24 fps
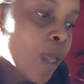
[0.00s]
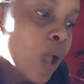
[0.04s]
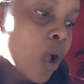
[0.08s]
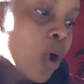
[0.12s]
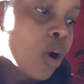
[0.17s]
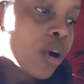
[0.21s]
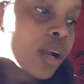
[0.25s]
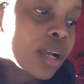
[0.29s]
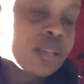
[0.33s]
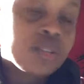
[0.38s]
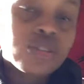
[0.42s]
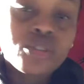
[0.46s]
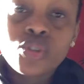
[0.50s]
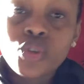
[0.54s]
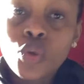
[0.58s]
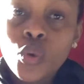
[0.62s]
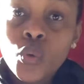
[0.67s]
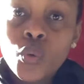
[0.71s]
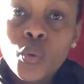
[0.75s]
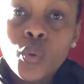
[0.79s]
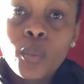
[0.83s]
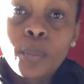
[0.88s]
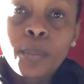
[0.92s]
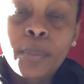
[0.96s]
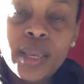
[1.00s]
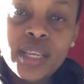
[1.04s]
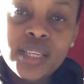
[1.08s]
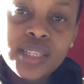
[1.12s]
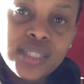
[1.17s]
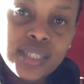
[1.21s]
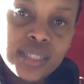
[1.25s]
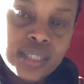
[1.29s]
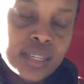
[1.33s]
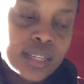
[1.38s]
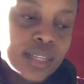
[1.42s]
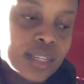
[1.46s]
Okay, so
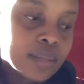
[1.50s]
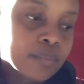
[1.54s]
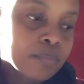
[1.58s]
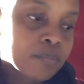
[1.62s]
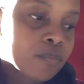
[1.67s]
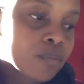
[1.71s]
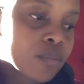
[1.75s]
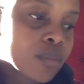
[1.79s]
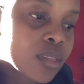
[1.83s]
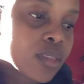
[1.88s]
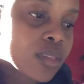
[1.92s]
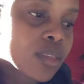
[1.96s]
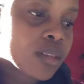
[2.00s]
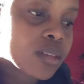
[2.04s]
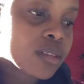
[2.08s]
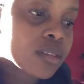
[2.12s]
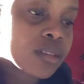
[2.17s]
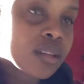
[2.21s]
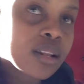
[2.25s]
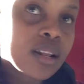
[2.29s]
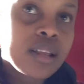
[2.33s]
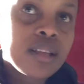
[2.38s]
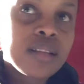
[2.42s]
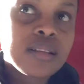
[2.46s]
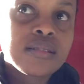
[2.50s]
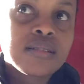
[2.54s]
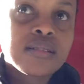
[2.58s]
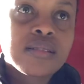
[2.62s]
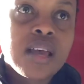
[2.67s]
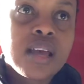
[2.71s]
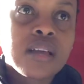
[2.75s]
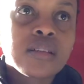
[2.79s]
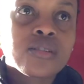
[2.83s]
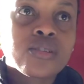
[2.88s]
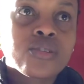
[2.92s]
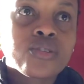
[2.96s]
basically this cleanse
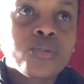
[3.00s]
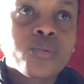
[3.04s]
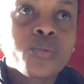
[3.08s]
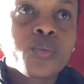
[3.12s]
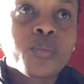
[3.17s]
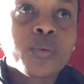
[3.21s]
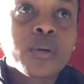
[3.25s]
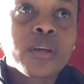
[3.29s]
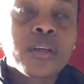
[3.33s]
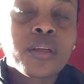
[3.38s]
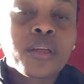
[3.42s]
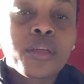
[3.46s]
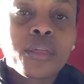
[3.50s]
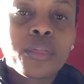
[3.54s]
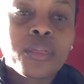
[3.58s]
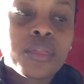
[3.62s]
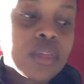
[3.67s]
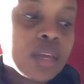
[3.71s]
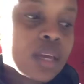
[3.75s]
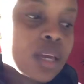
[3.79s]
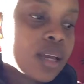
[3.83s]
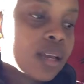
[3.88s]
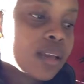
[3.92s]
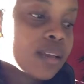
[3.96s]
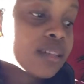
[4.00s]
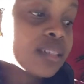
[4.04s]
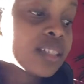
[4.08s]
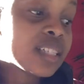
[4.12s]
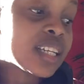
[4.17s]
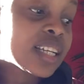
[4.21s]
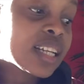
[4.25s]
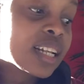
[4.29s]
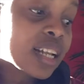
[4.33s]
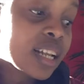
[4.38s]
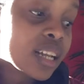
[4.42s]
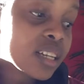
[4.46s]
had to do with
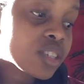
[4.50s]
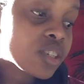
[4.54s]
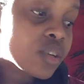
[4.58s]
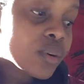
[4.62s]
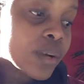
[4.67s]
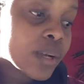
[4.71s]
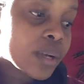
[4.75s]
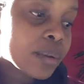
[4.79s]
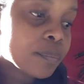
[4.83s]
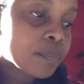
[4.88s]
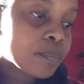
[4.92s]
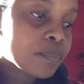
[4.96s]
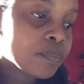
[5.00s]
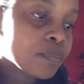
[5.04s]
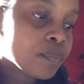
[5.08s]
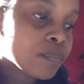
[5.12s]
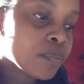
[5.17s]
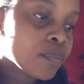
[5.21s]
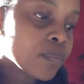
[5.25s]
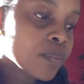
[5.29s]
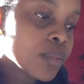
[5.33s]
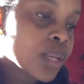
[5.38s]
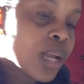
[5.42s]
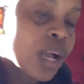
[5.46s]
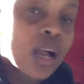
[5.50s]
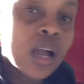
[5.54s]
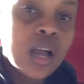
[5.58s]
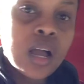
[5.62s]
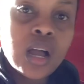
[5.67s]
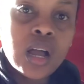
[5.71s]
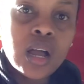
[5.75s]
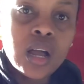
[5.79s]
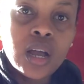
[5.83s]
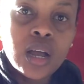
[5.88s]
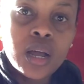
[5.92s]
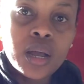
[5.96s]
decluttering,
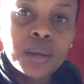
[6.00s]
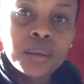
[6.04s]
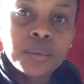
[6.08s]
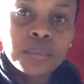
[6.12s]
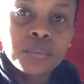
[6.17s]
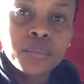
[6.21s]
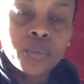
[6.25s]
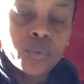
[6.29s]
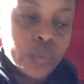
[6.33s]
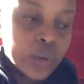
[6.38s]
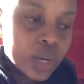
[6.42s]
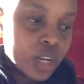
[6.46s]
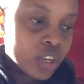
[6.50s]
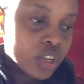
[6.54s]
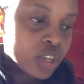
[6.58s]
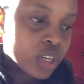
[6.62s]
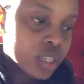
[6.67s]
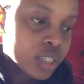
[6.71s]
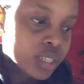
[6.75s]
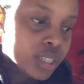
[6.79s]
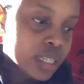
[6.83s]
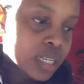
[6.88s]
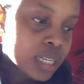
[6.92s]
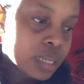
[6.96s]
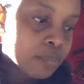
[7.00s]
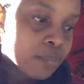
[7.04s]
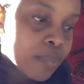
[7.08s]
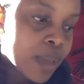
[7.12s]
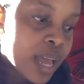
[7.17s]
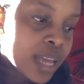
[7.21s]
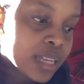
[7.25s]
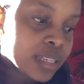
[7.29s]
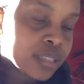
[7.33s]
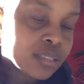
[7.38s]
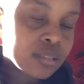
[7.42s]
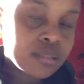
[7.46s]
regular sleep
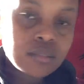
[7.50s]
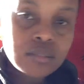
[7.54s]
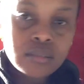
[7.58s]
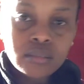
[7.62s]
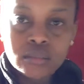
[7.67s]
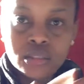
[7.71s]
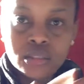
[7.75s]
pattern,